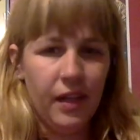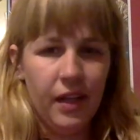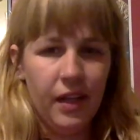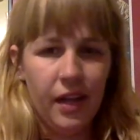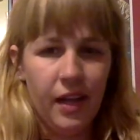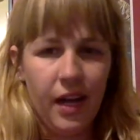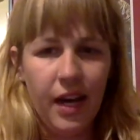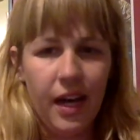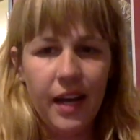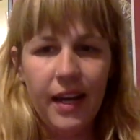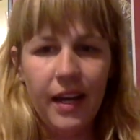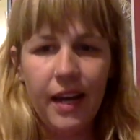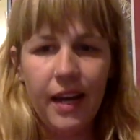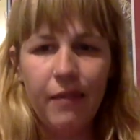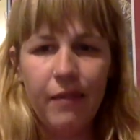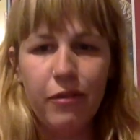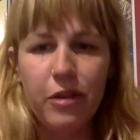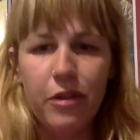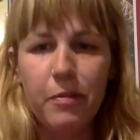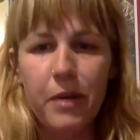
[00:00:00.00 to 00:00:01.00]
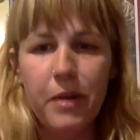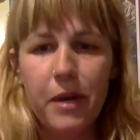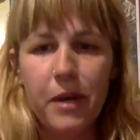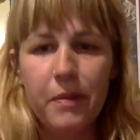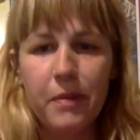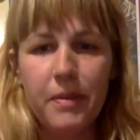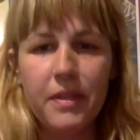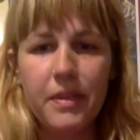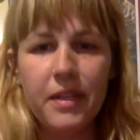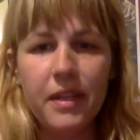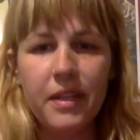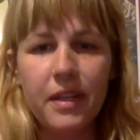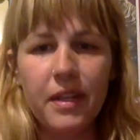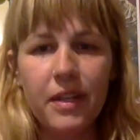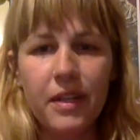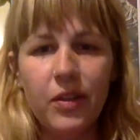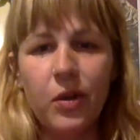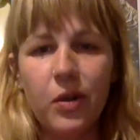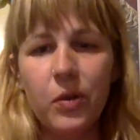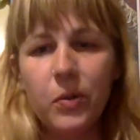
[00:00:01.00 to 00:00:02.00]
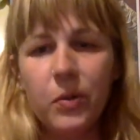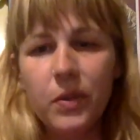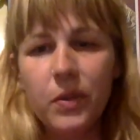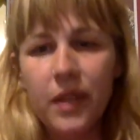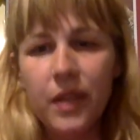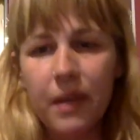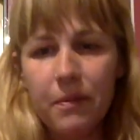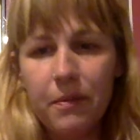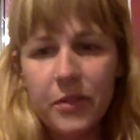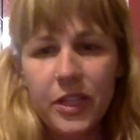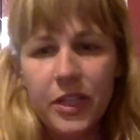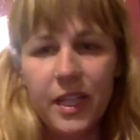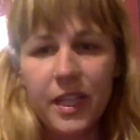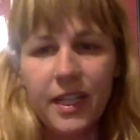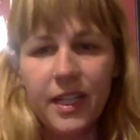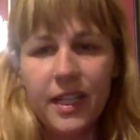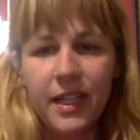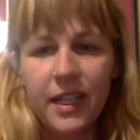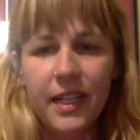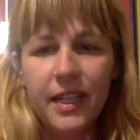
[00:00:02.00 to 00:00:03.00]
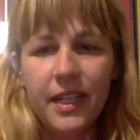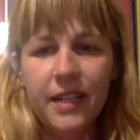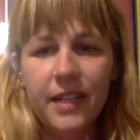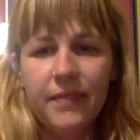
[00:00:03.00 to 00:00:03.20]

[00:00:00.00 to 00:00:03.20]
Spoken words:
I am repurposing an old lampshade here,